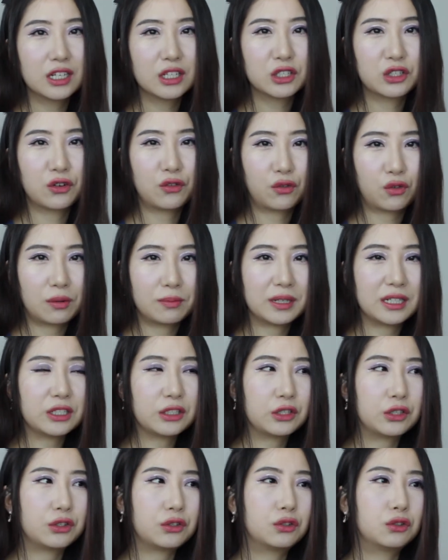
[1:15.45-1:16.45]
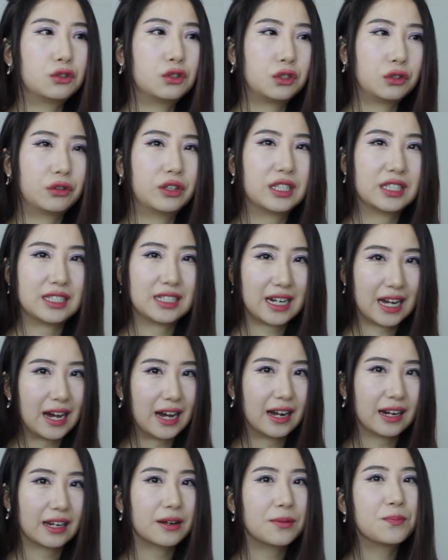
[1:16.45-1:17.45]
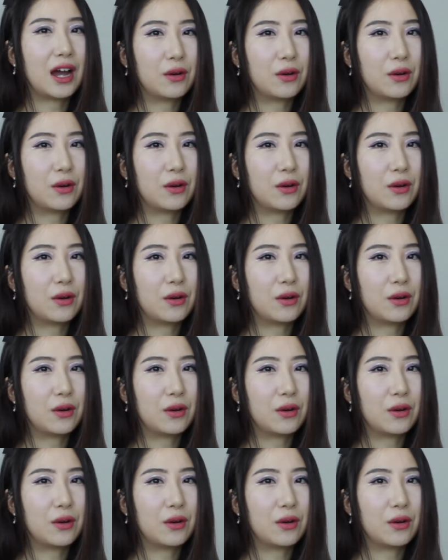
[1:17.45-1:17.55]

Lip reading: So for me to do this tag,